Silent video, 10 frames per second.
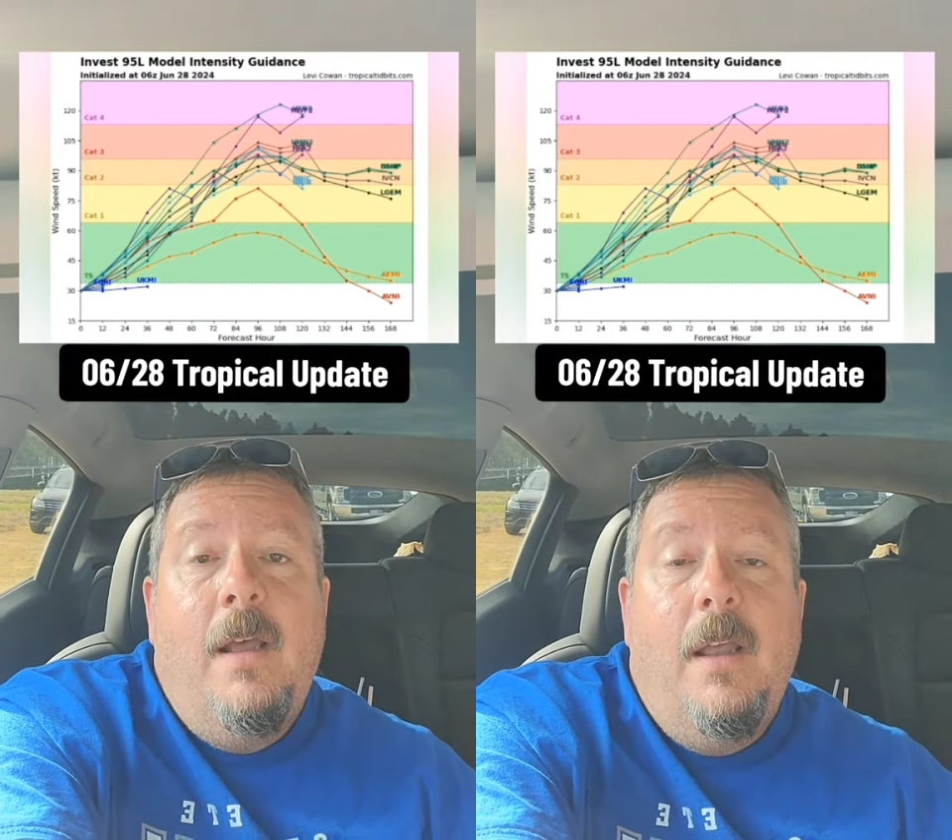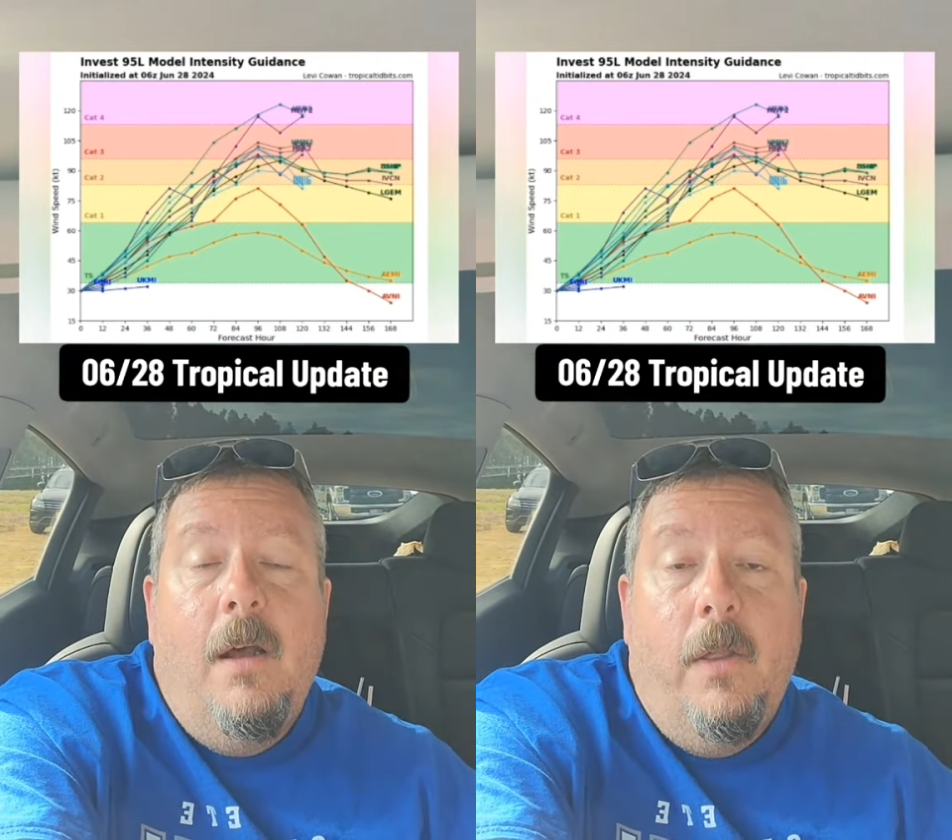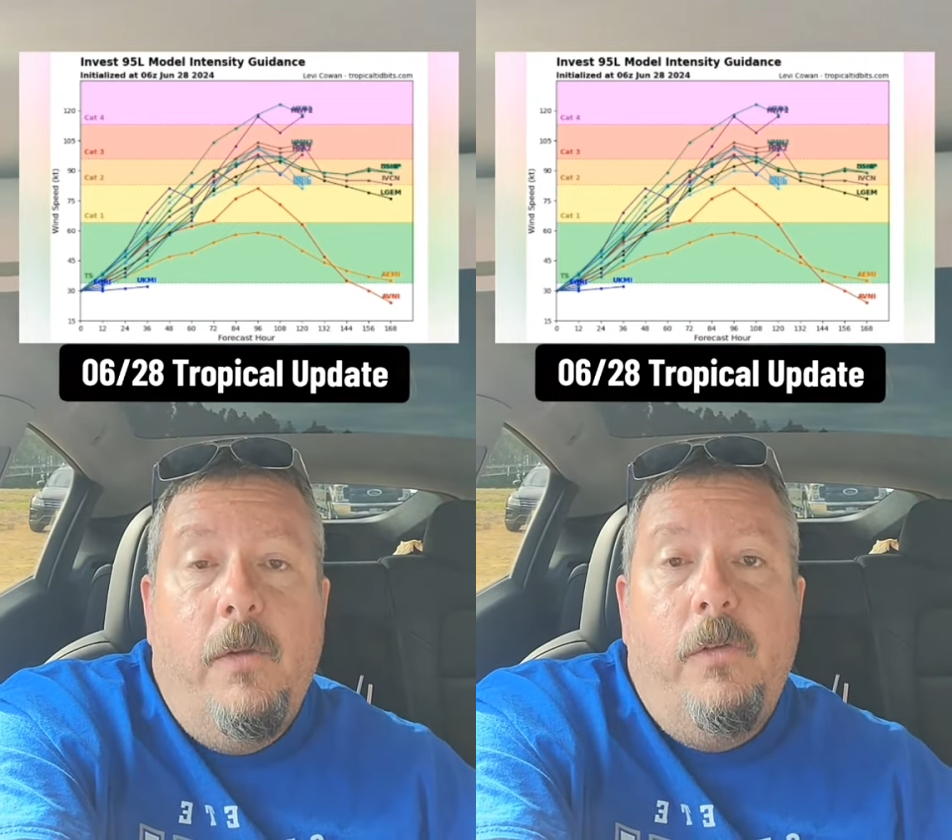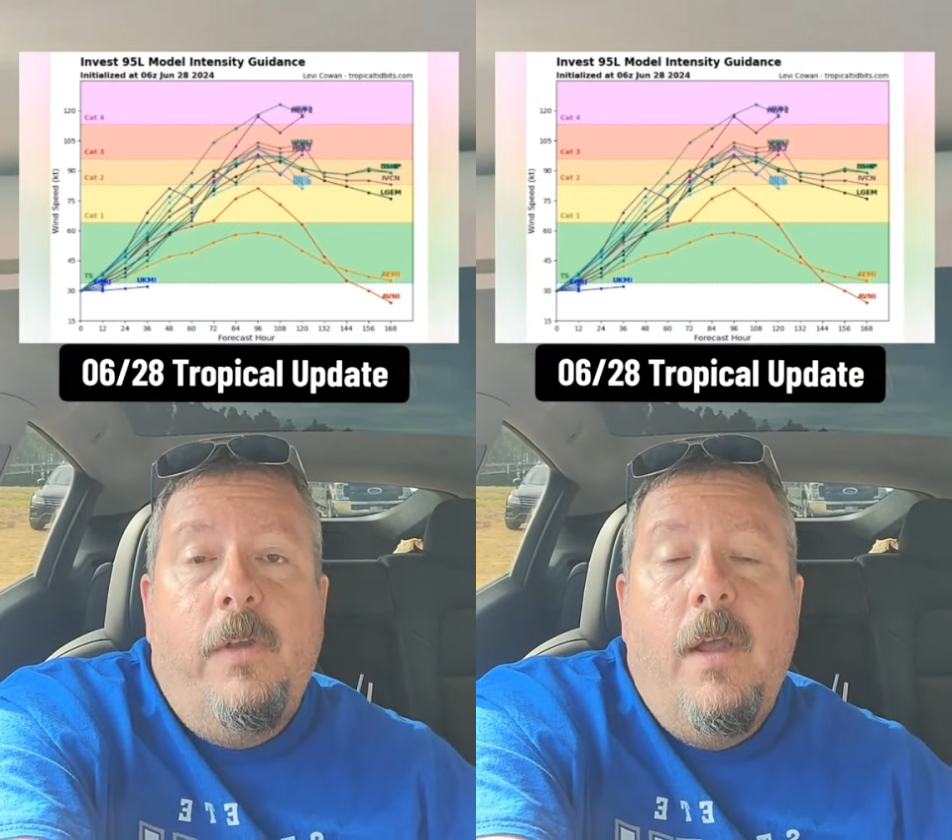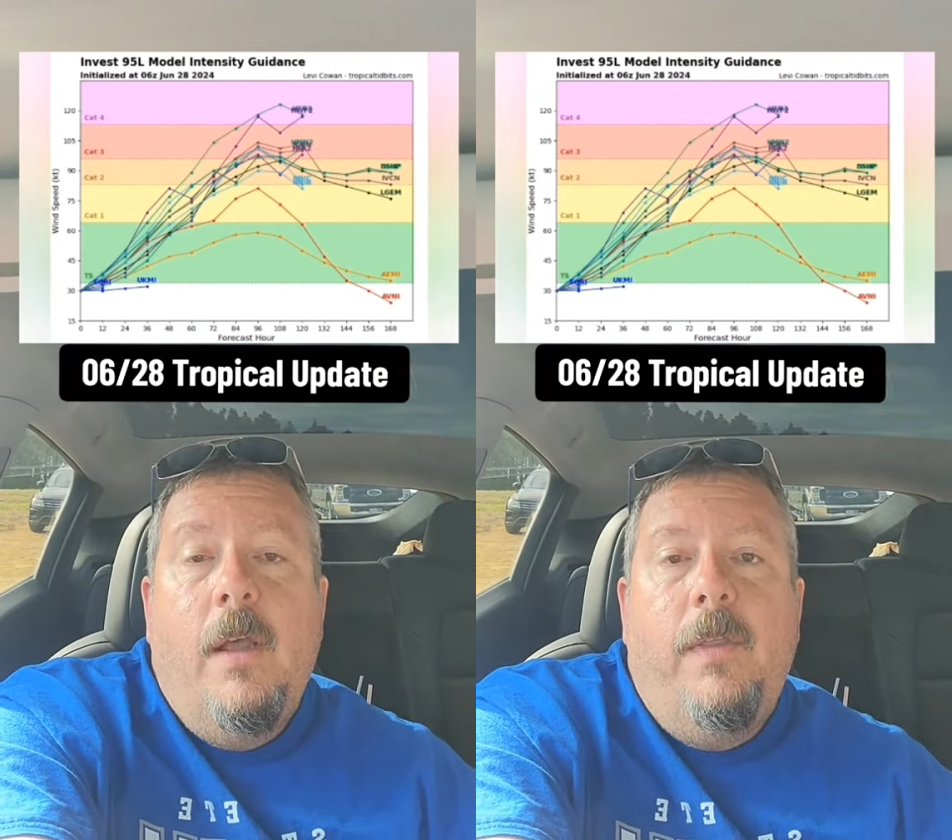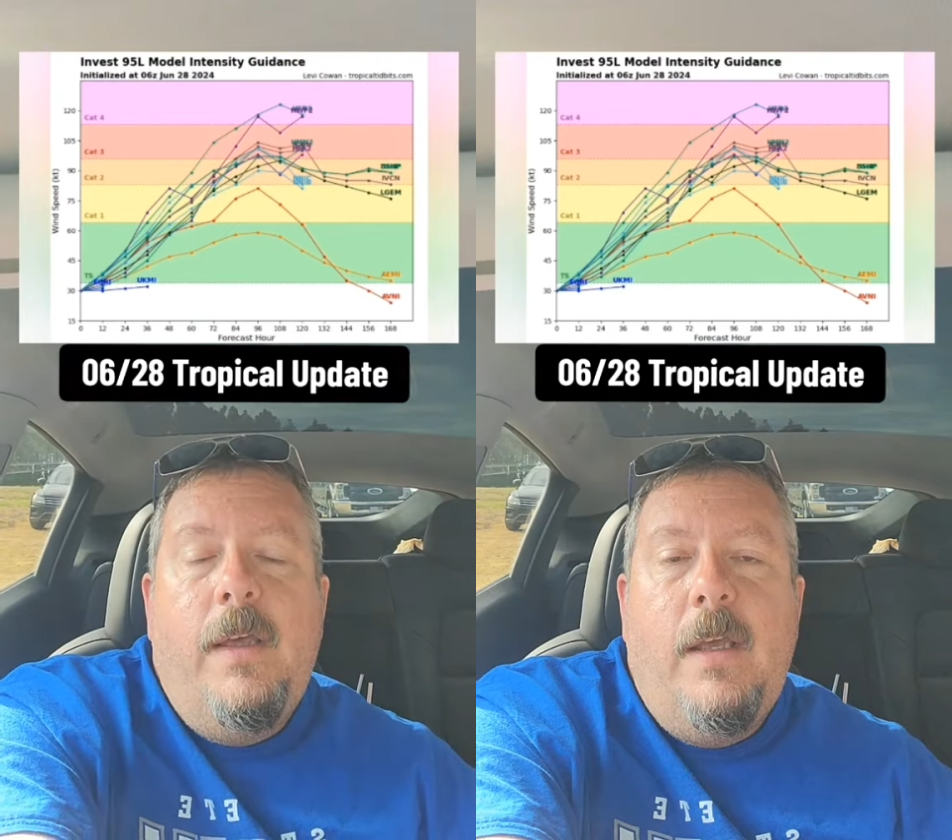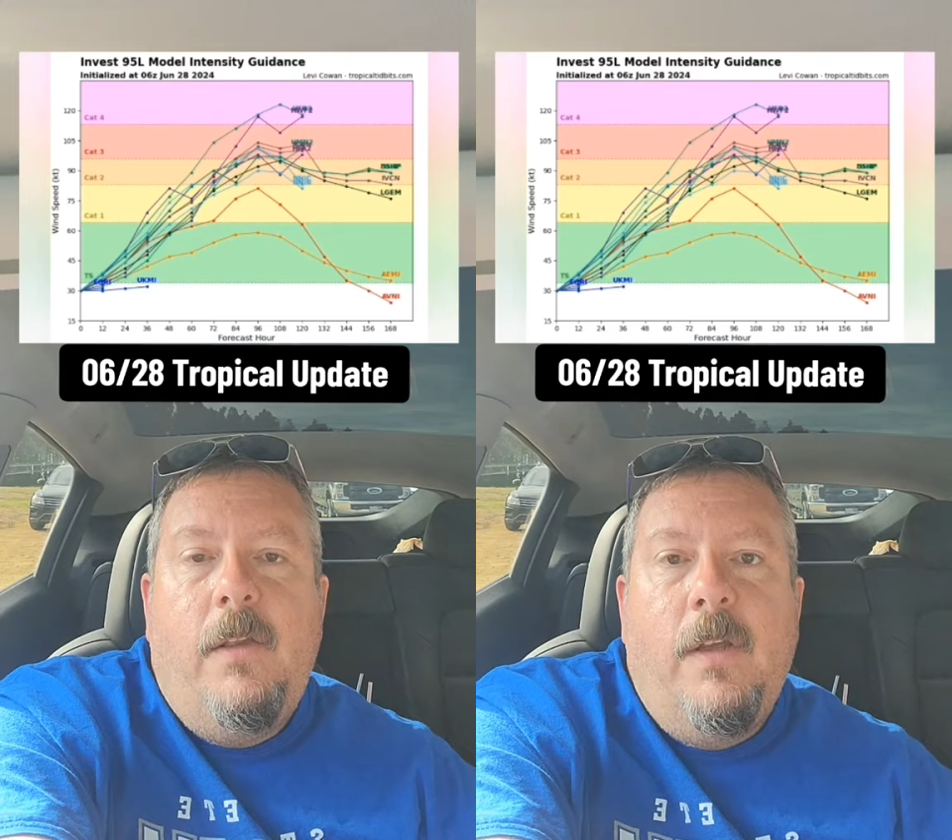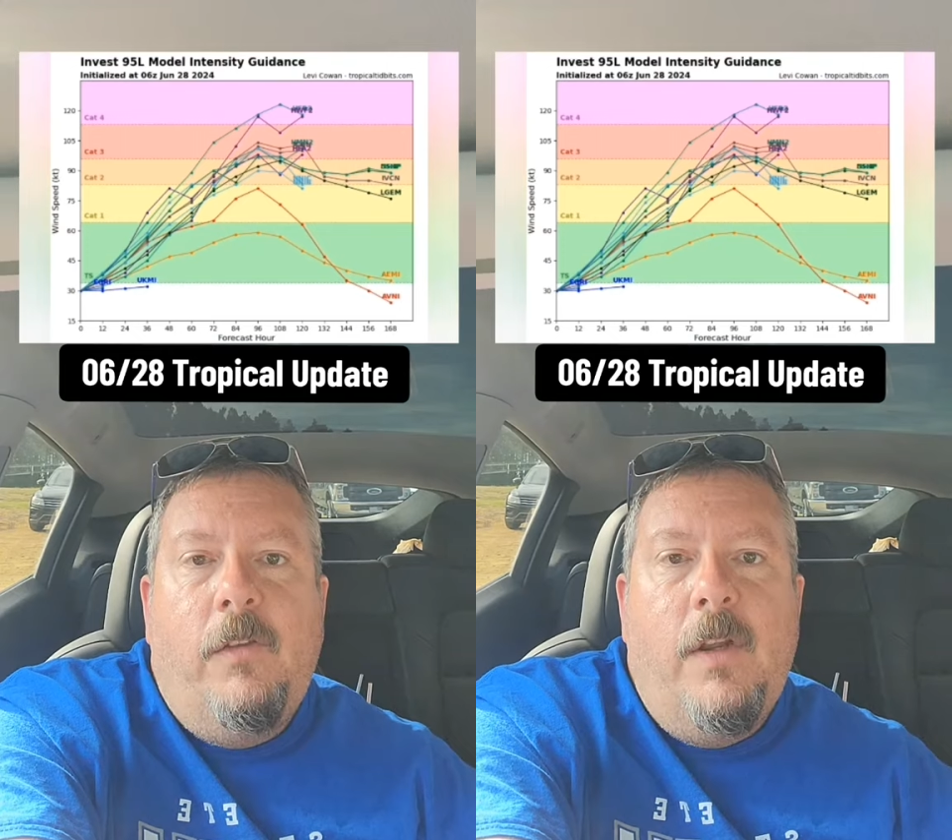and others. The
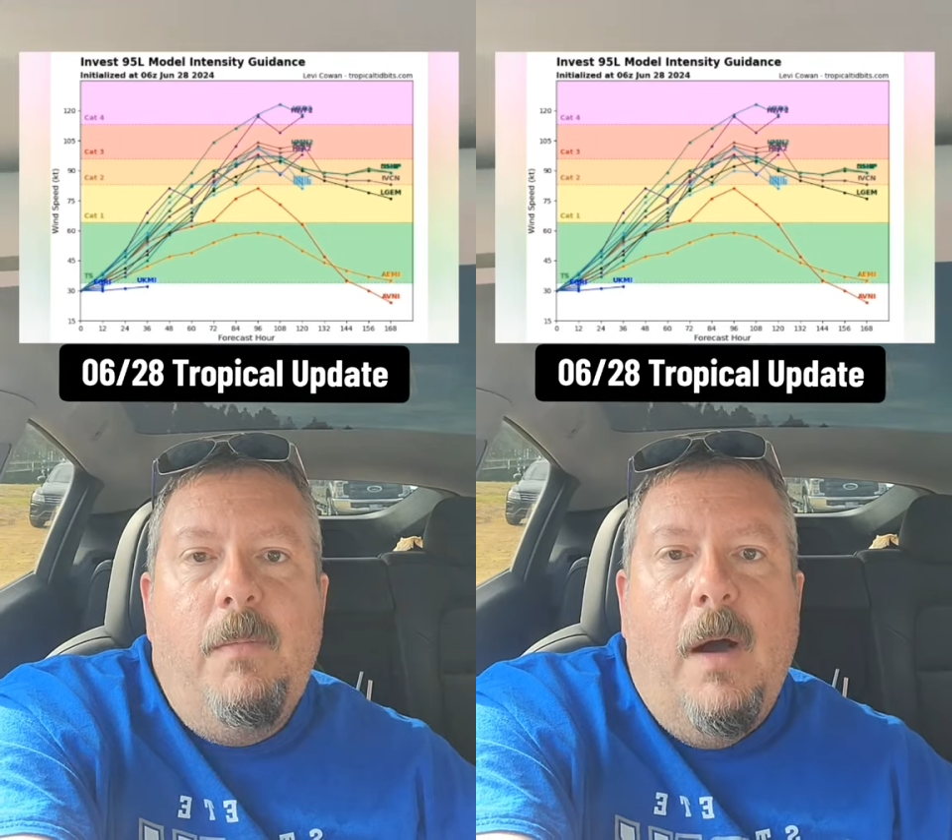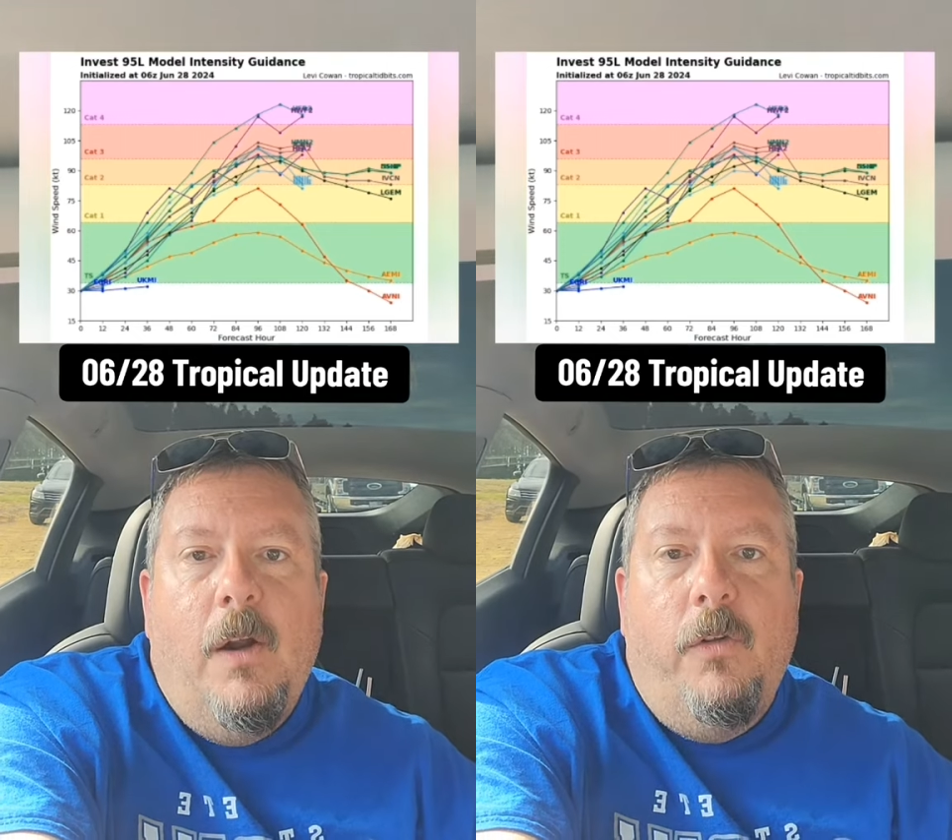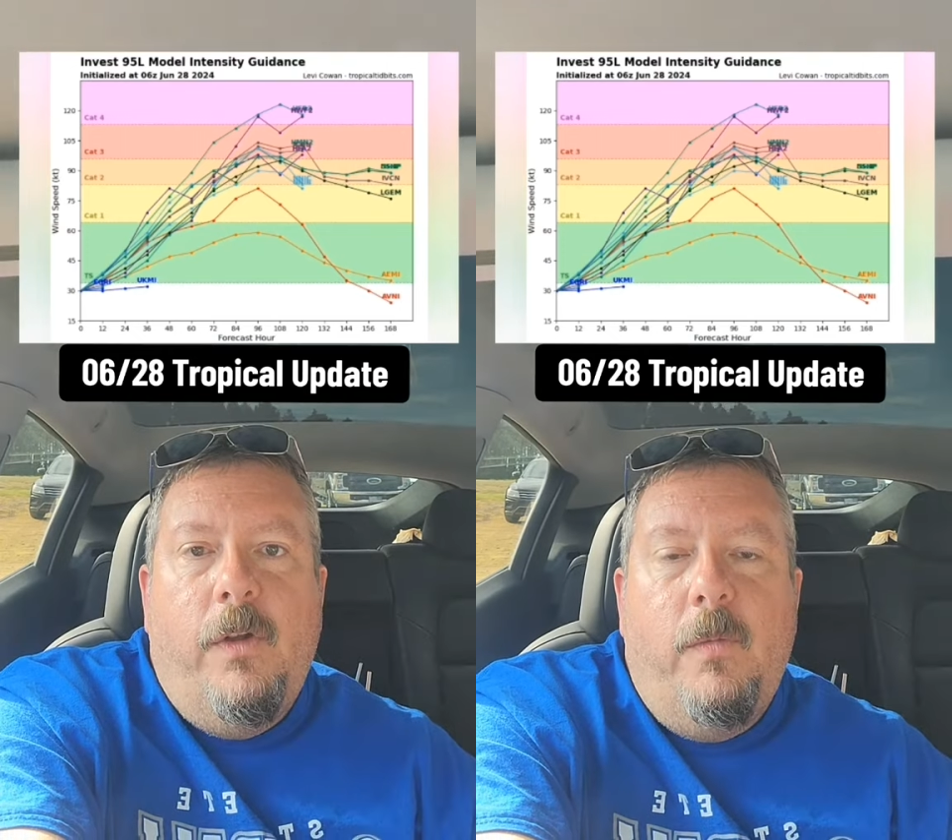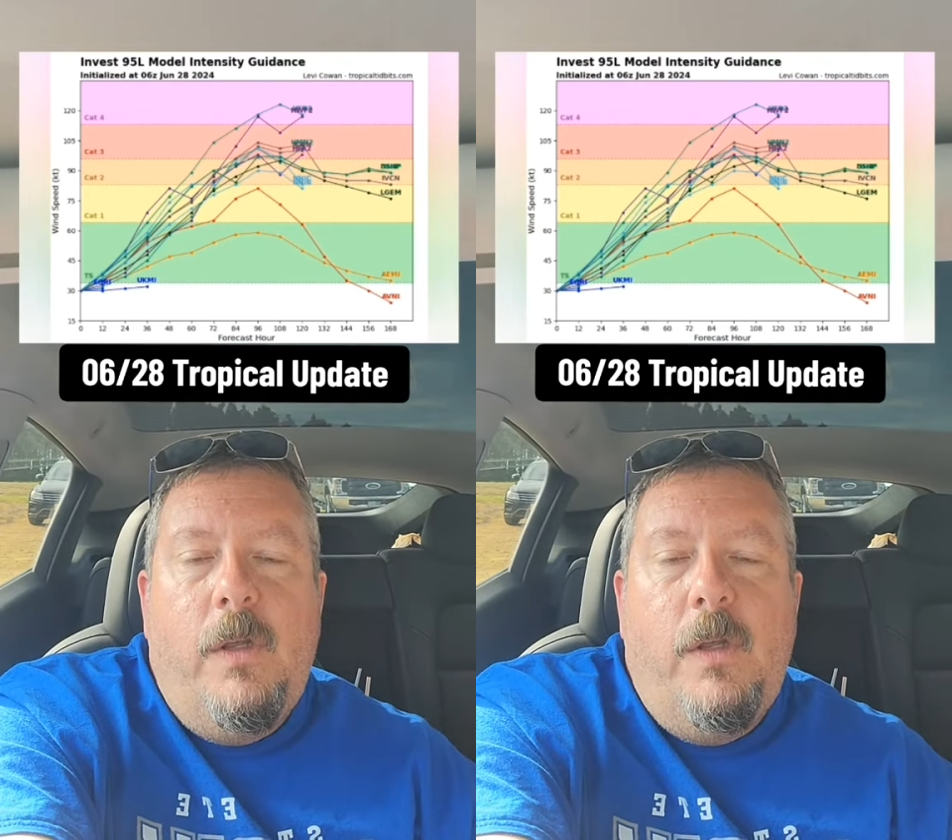intensity models that